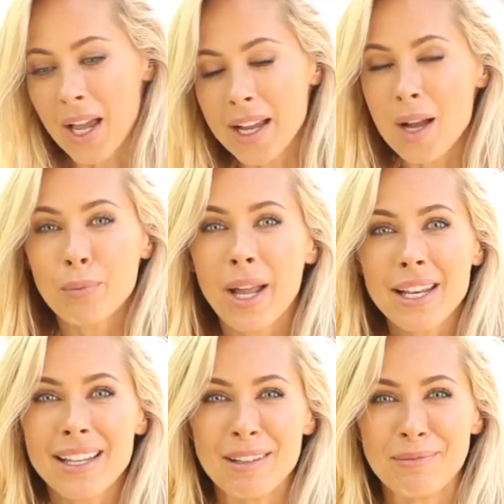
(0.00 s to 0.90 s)
I got
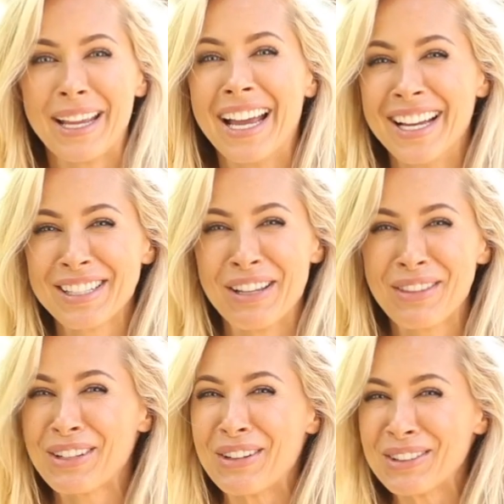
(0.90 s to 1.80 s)
pregnant because of
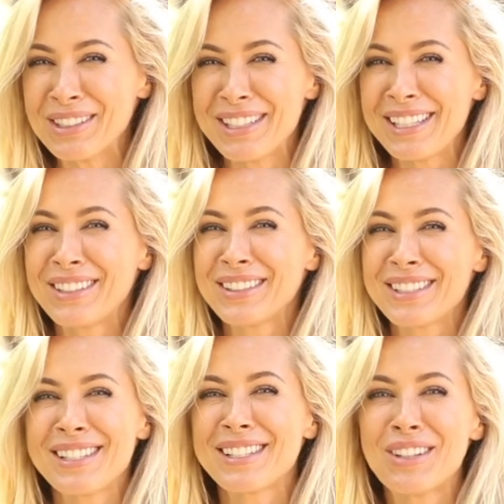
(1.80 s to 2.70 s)
the Golden Secrets
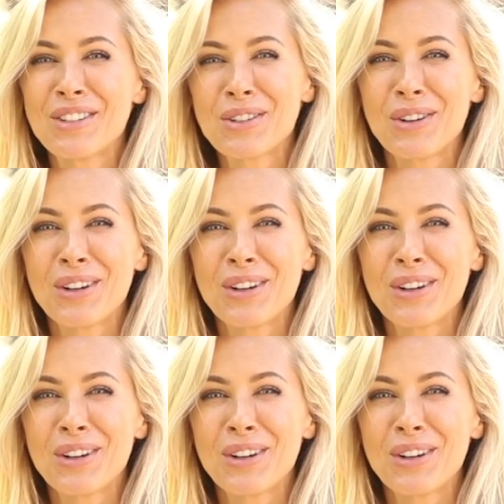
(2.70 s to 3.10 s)
essential